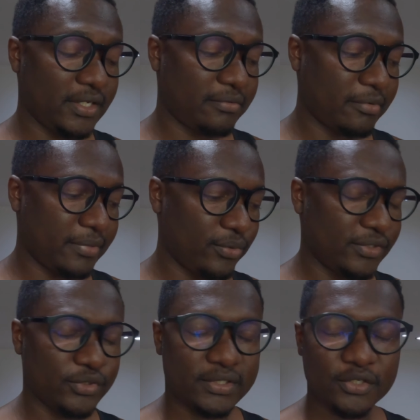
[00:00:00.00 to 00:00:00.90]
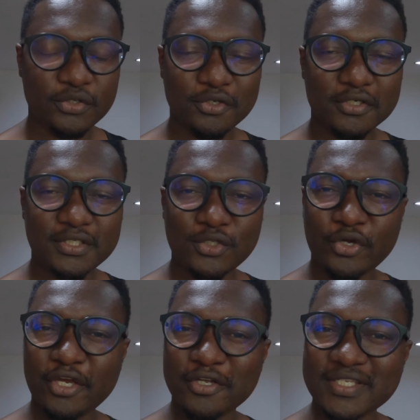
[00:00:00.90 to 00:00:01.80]
I remember I went to a town called
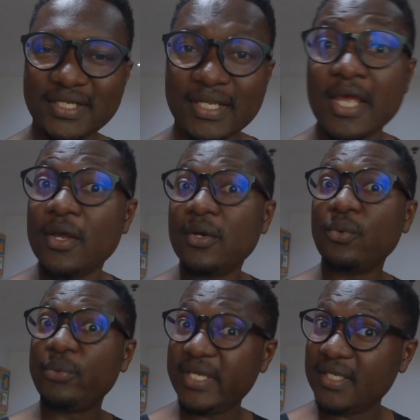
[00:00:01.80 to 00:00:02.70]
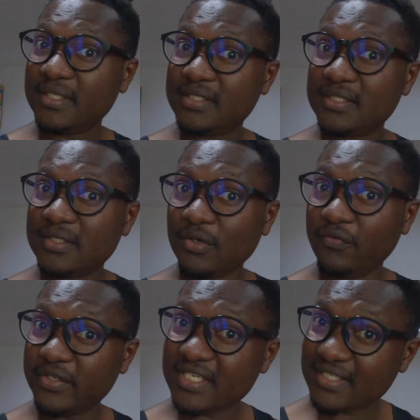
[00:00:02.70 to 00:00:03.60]
Toei Onsen, which
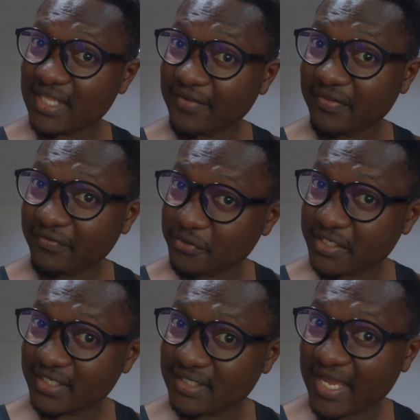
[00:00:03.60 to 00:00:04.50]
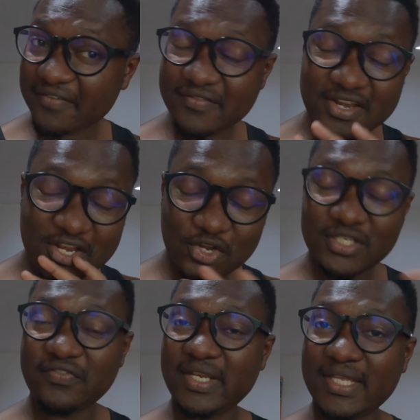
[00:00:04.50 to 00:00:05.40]
of which I still have the footage. I've
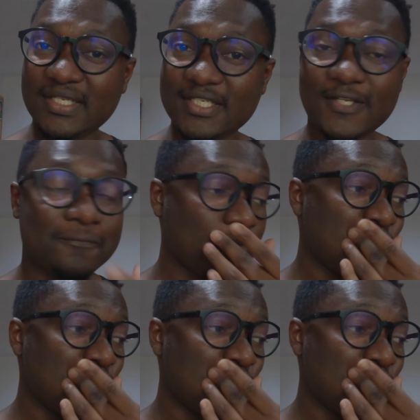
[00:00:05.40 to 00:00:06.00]
not even edited.